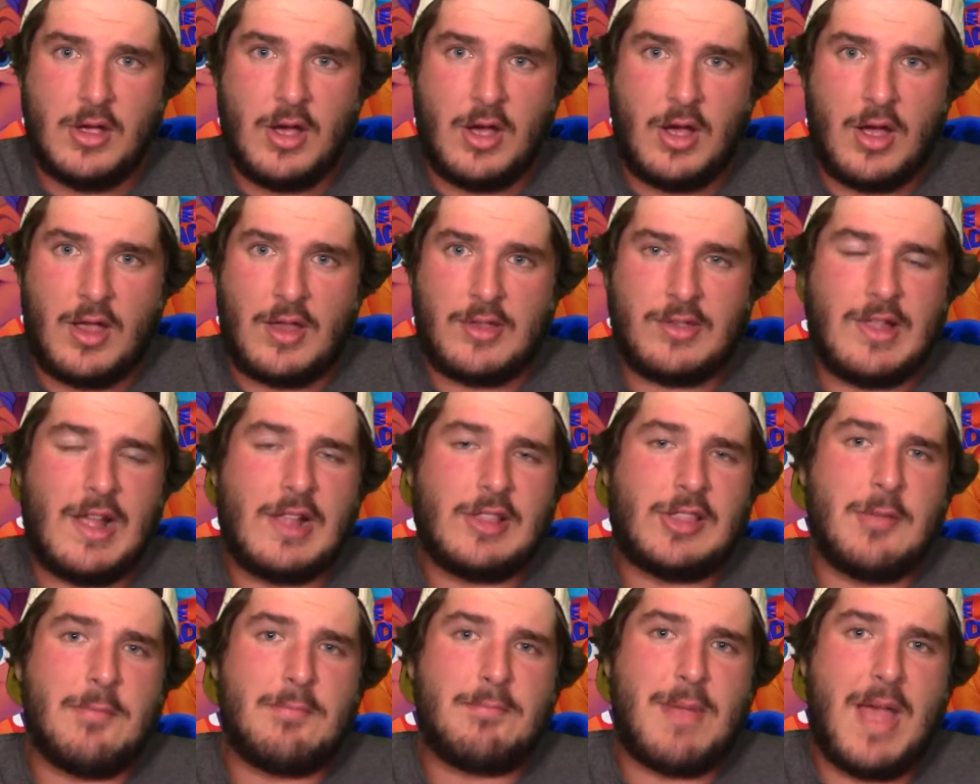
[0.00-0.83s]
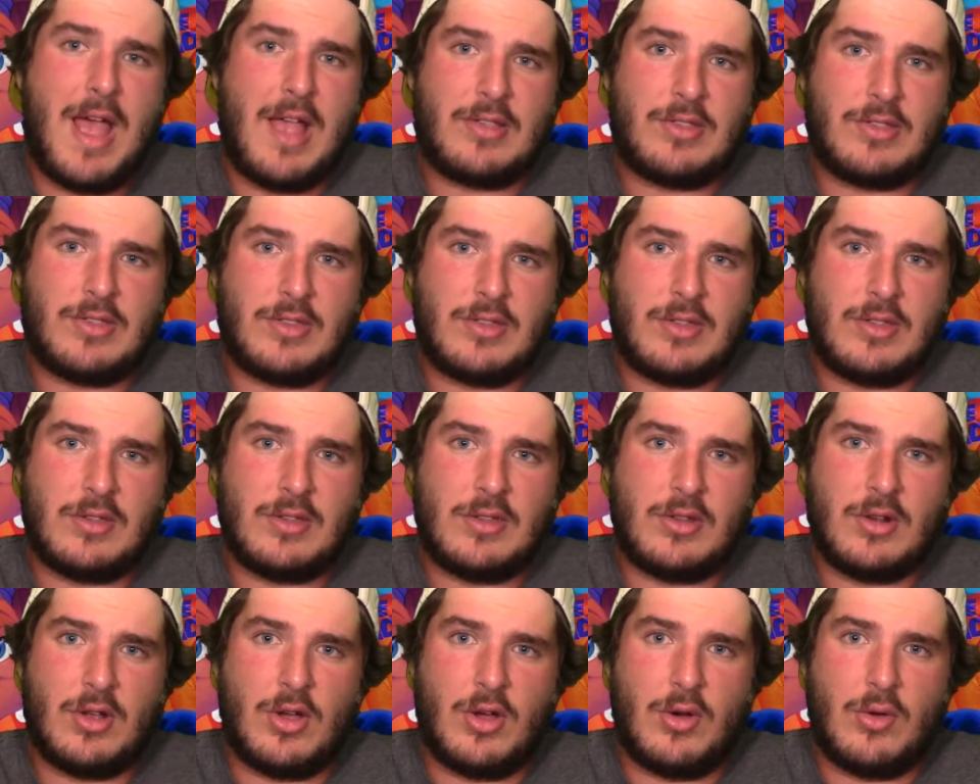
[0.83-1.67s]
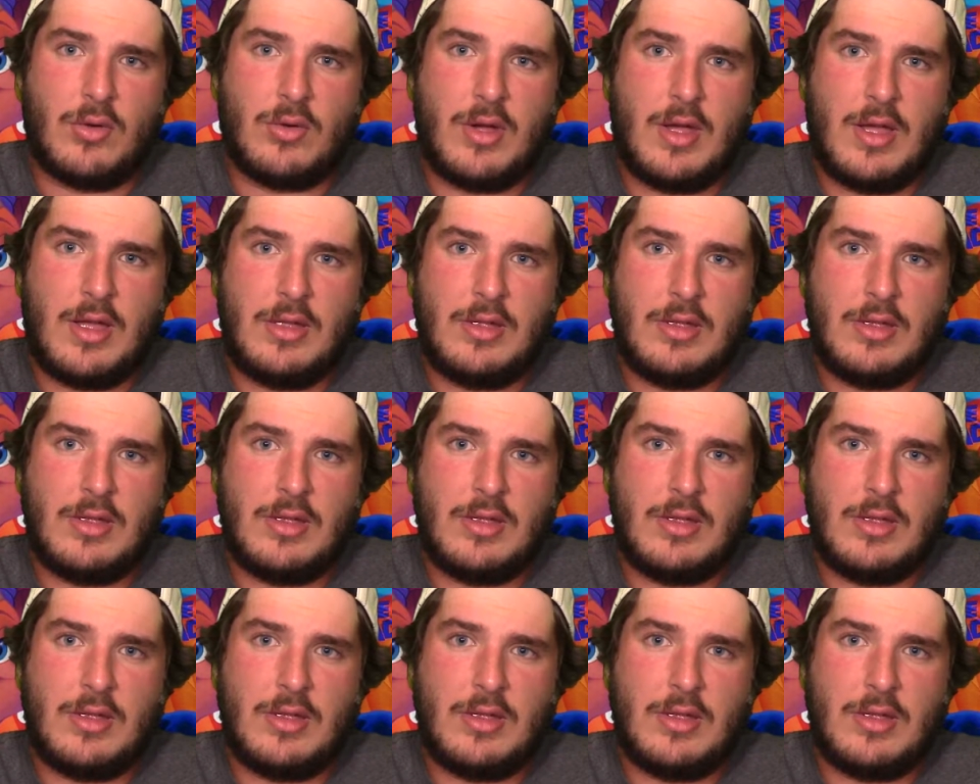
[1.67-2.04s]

It's not the best, you know,